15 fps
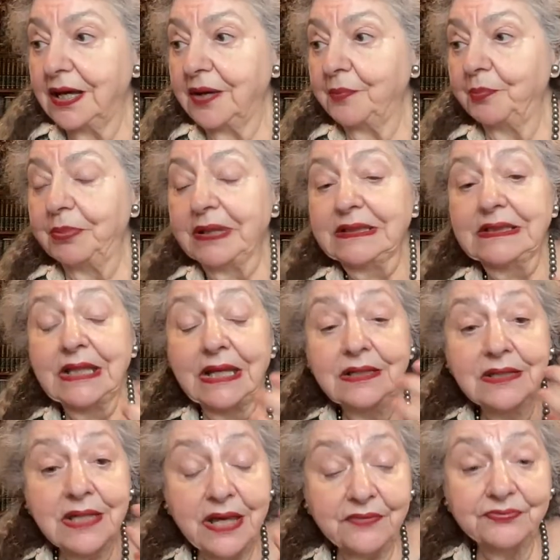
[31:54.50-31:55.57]
But they
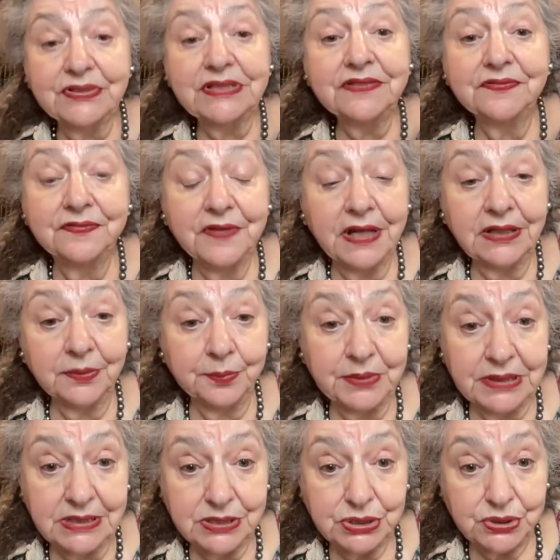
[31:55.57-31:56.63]
never
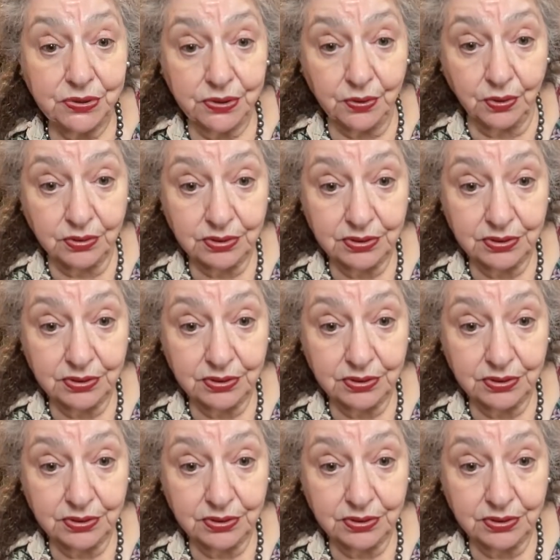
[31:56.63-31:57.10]
developed this thought.